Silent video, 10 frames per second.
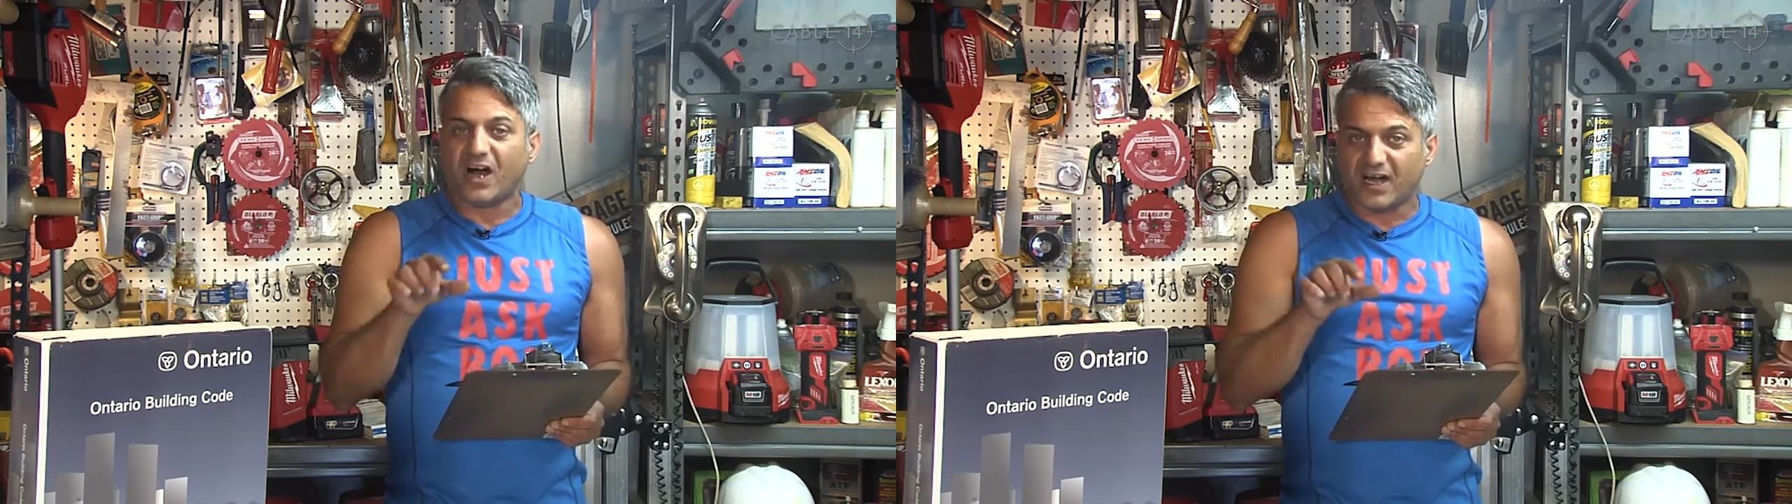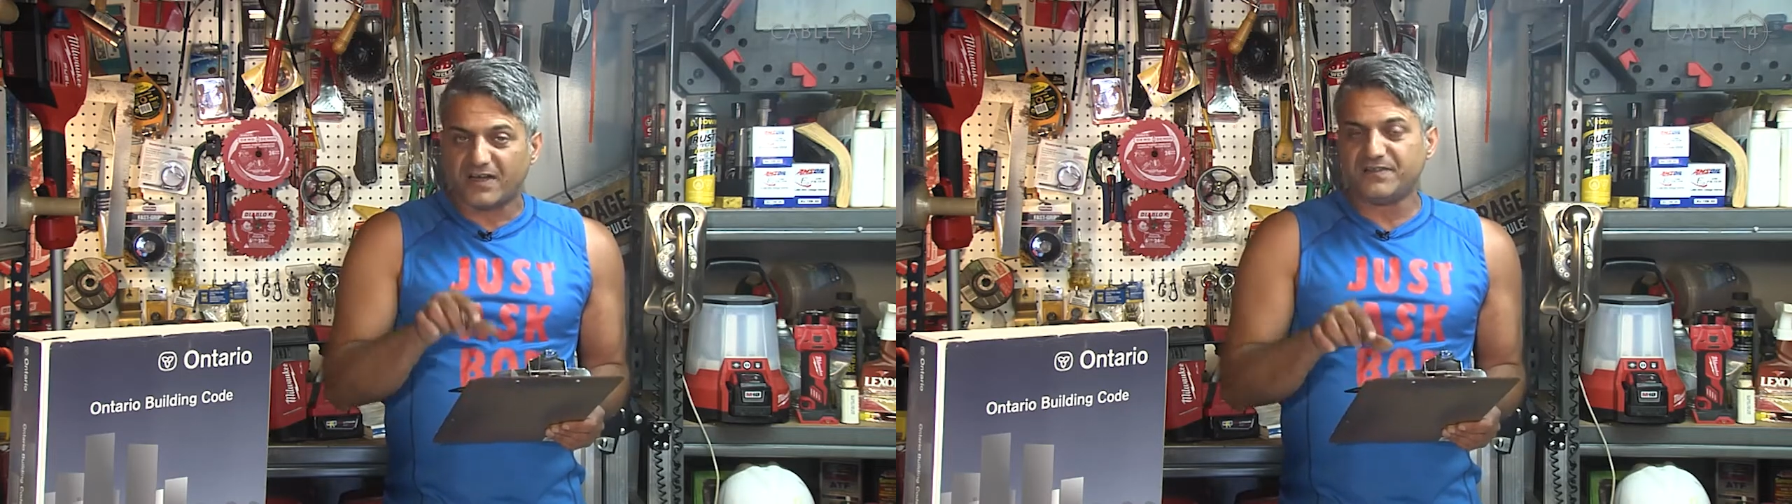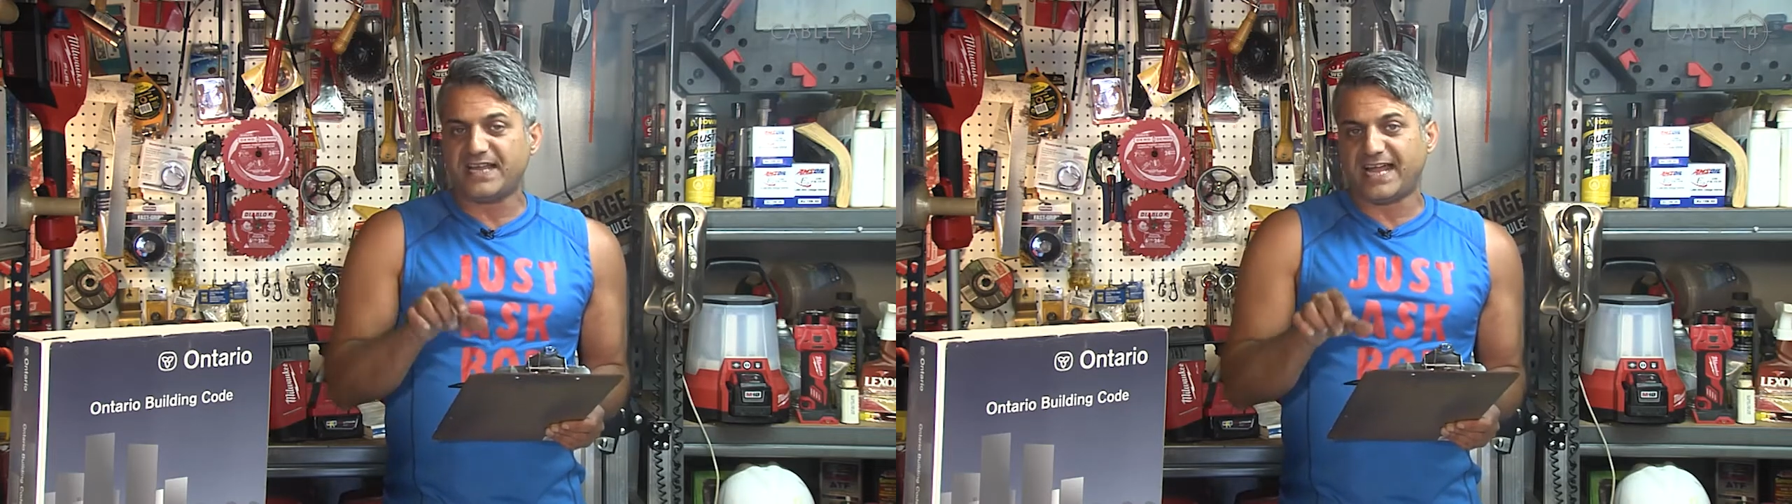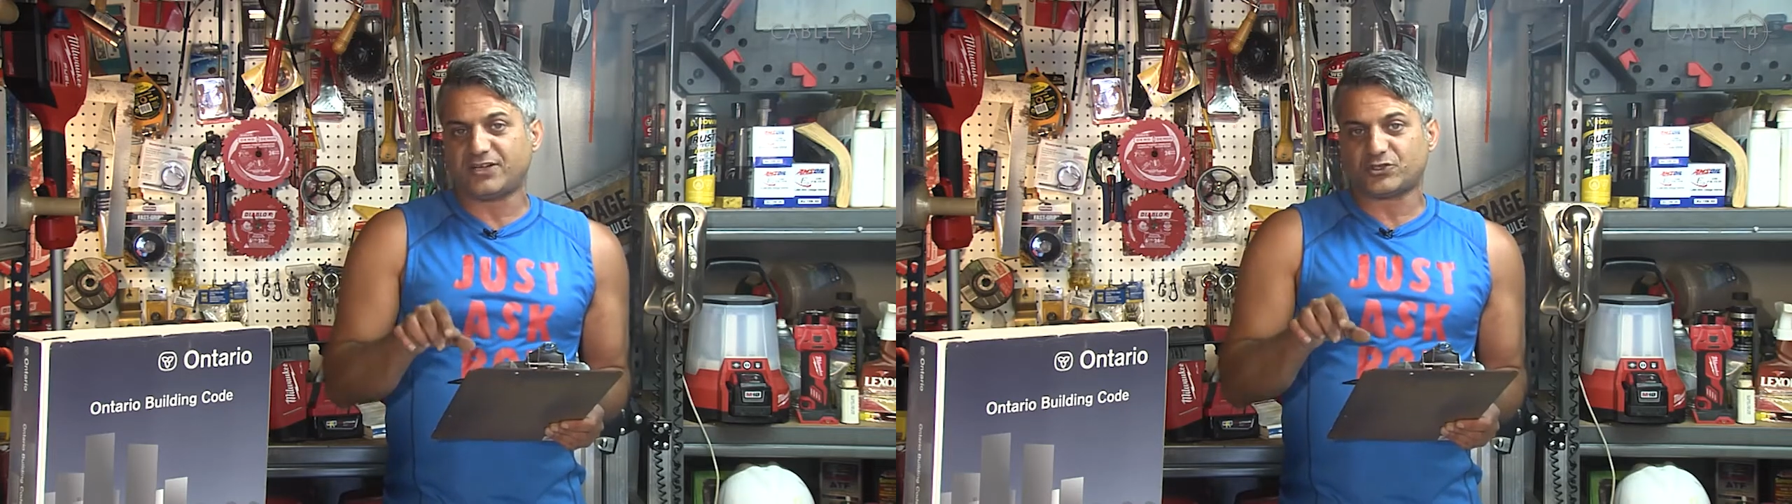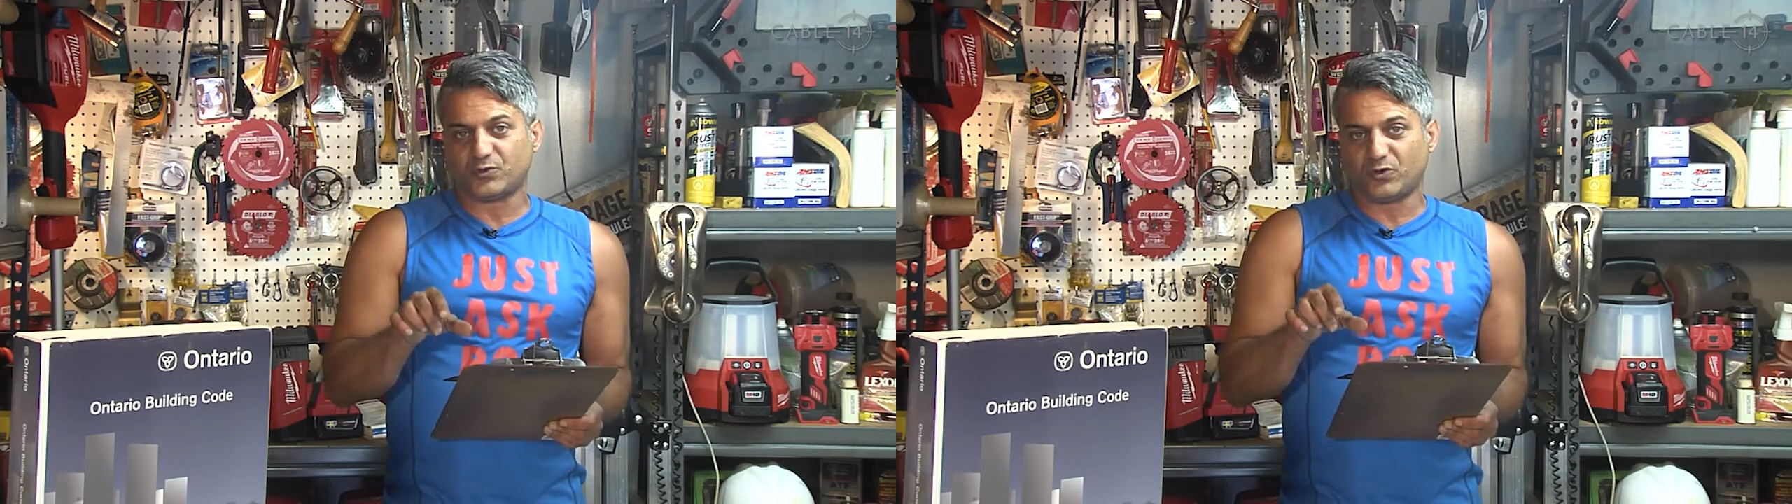on the
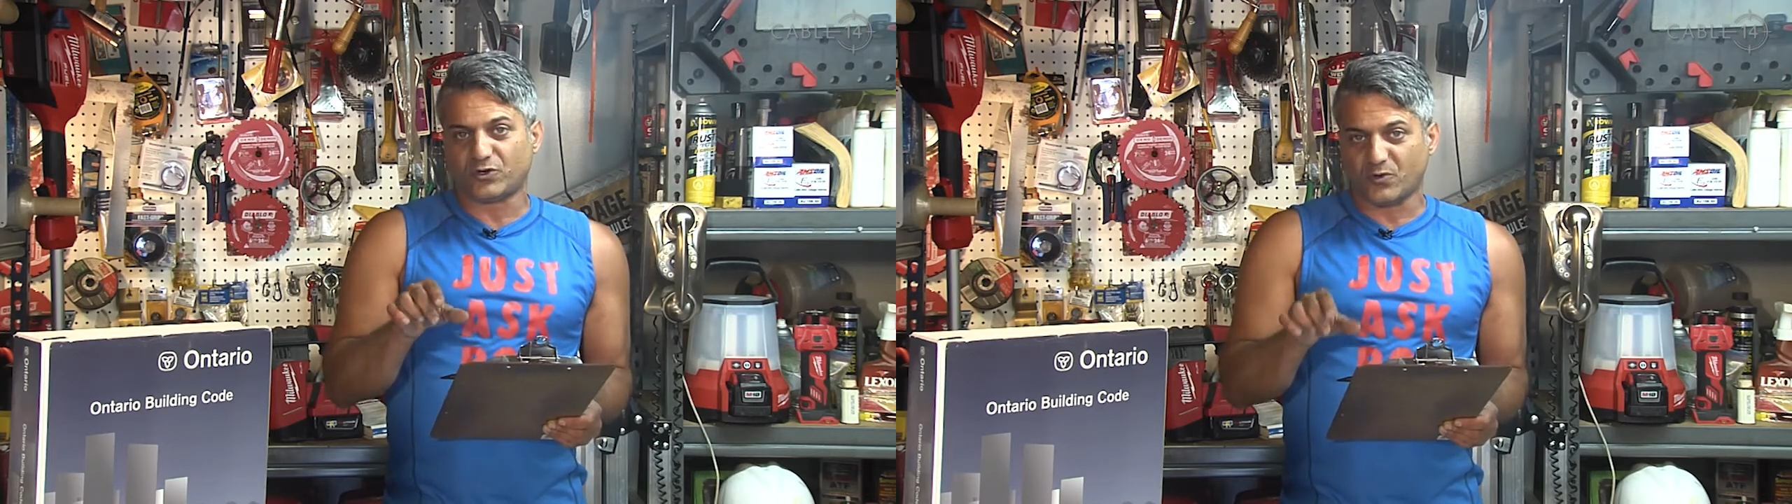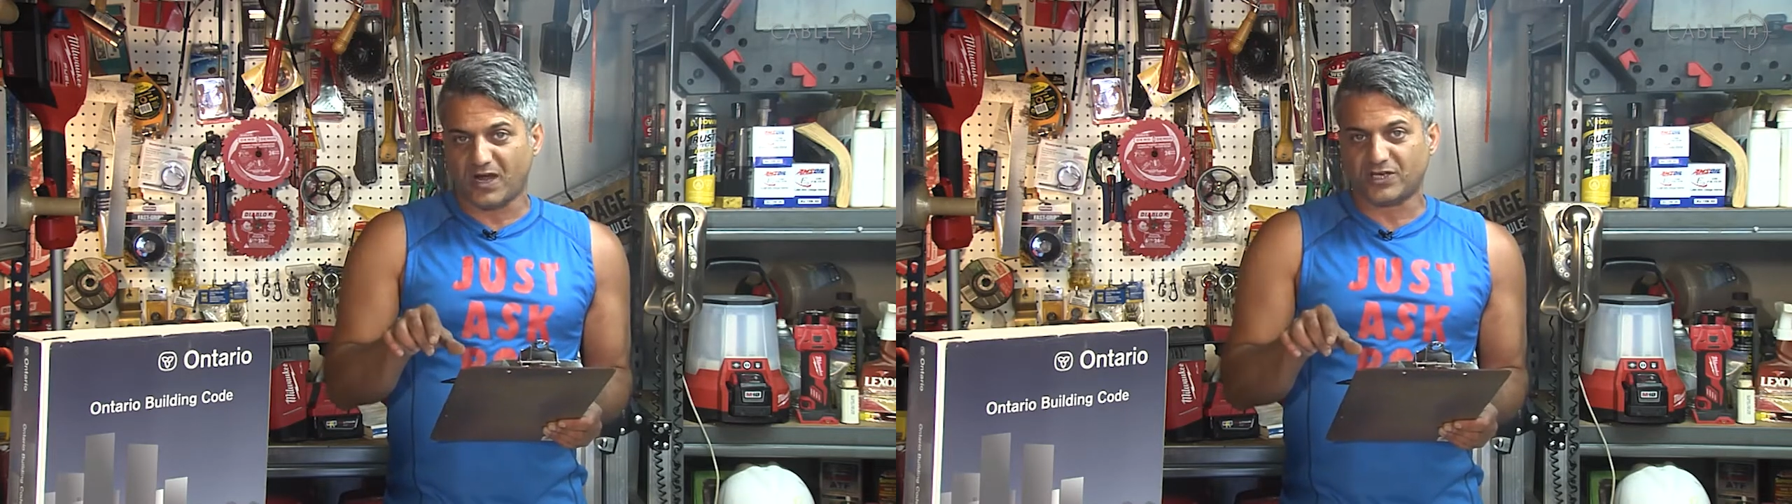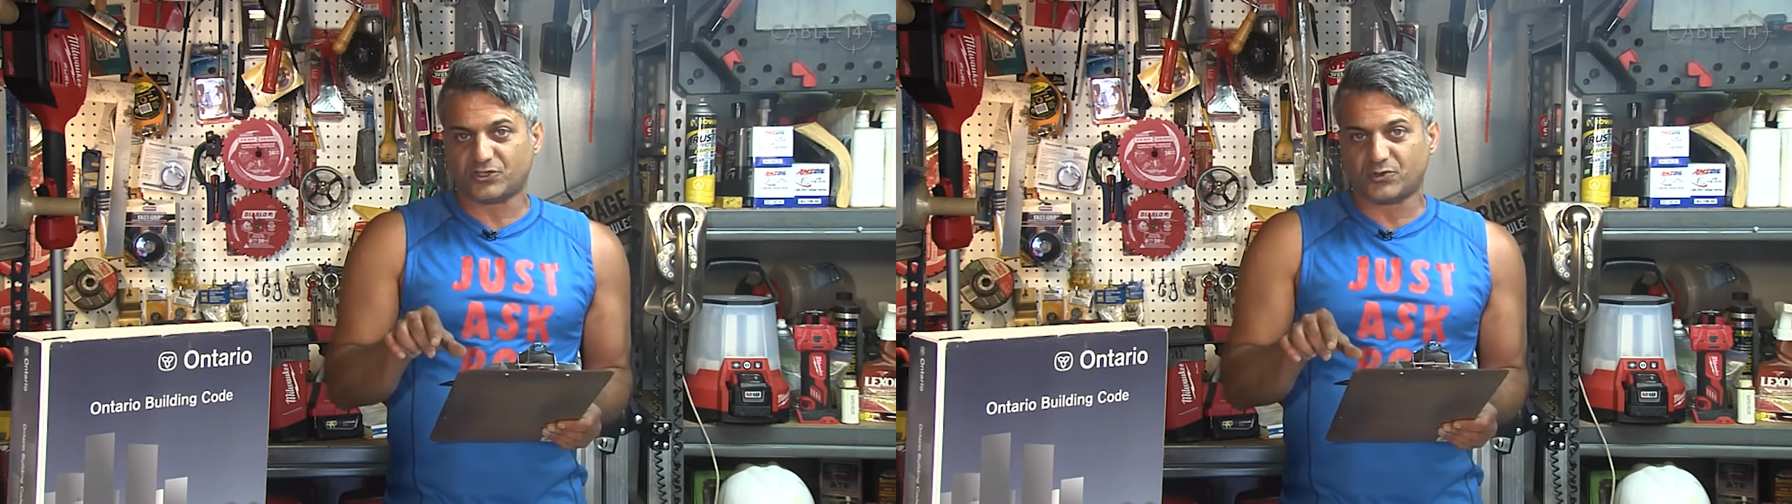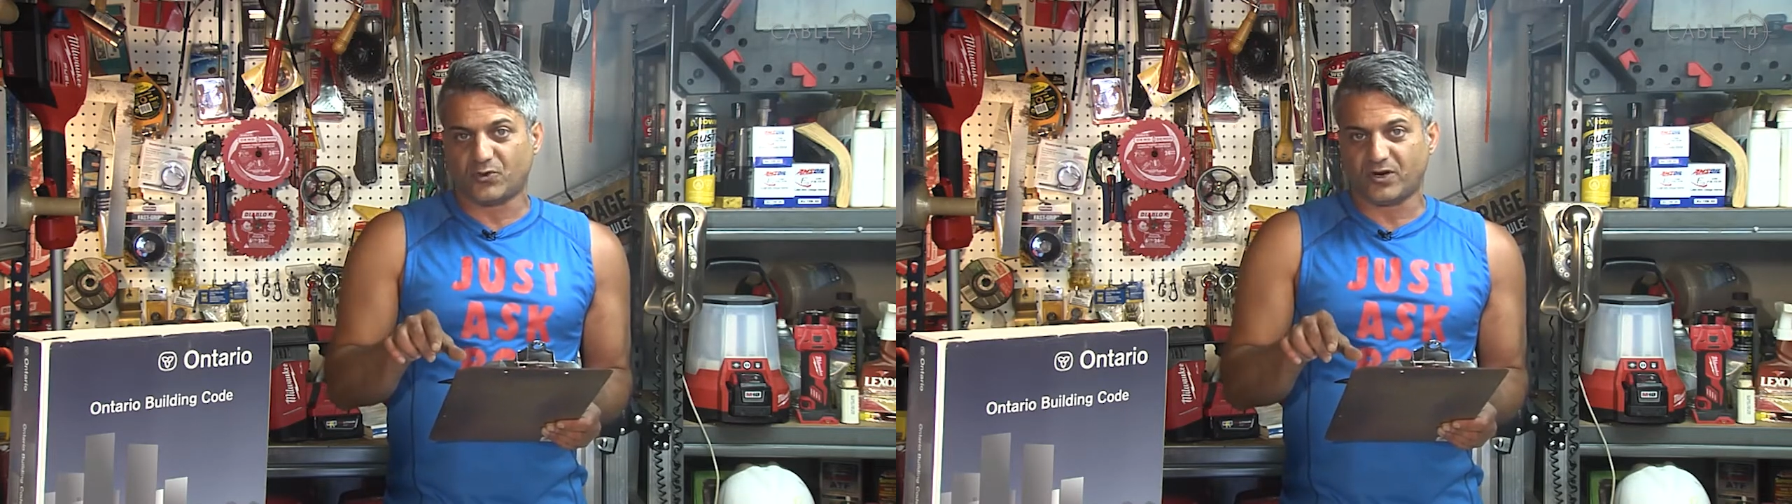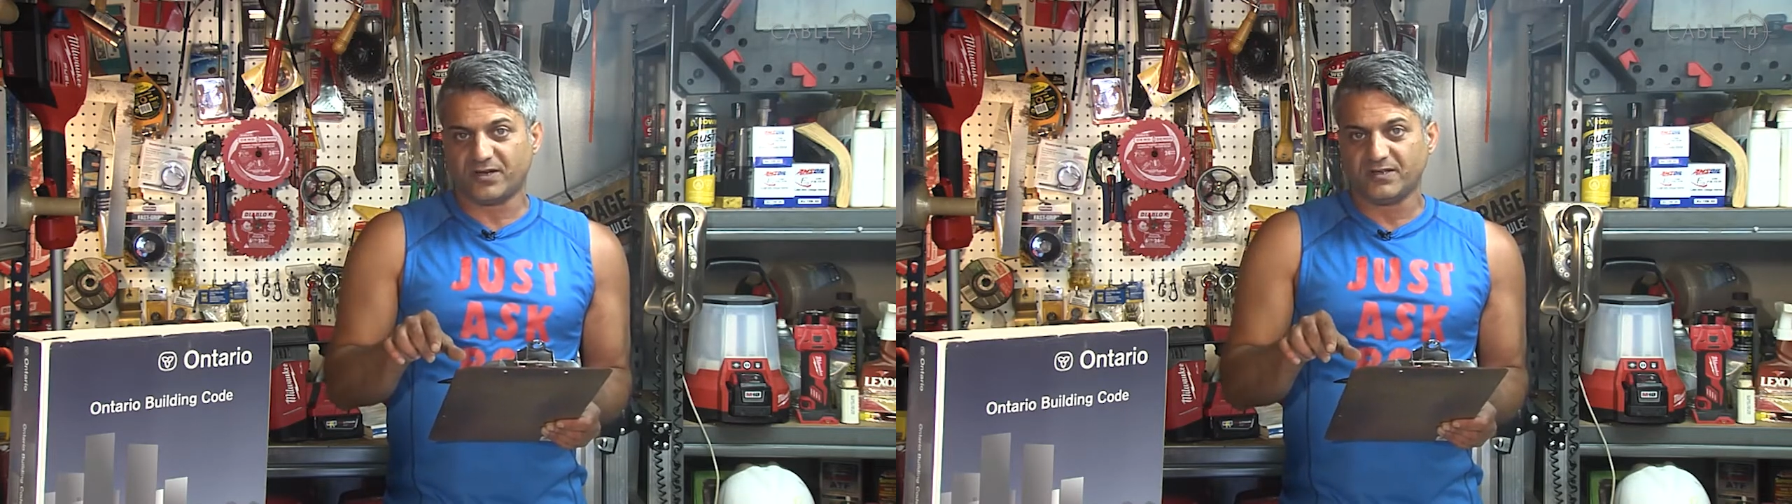actual garage
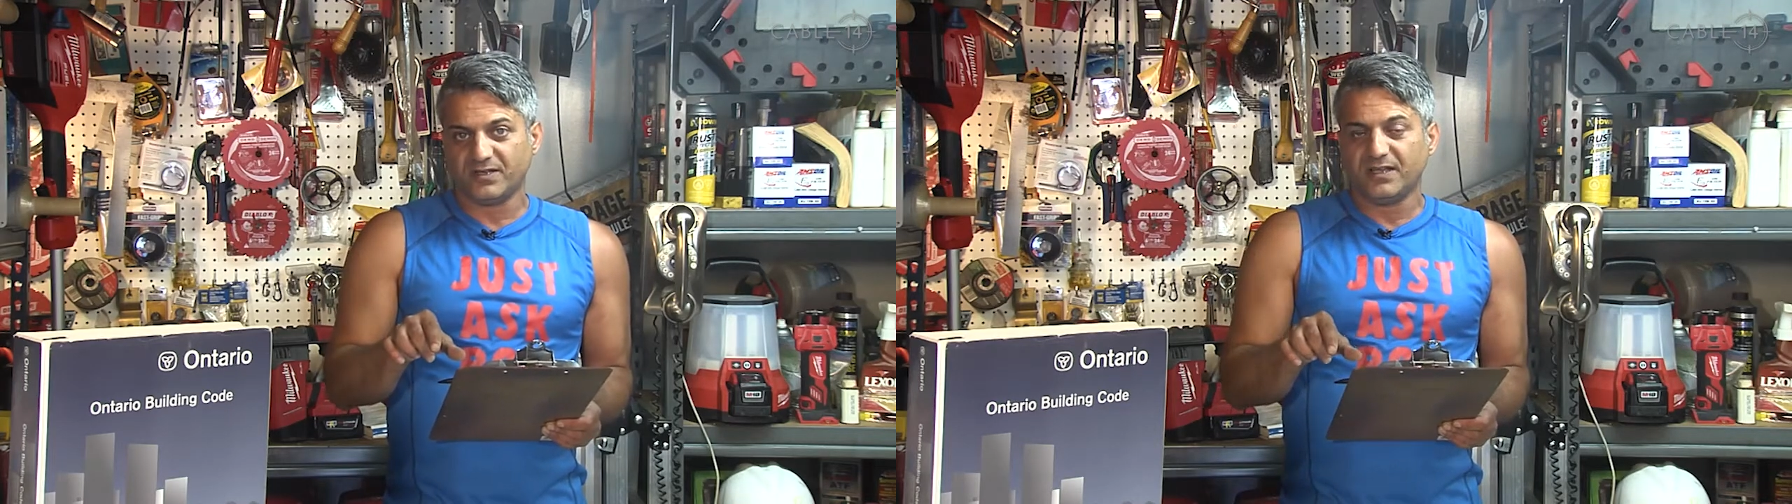door.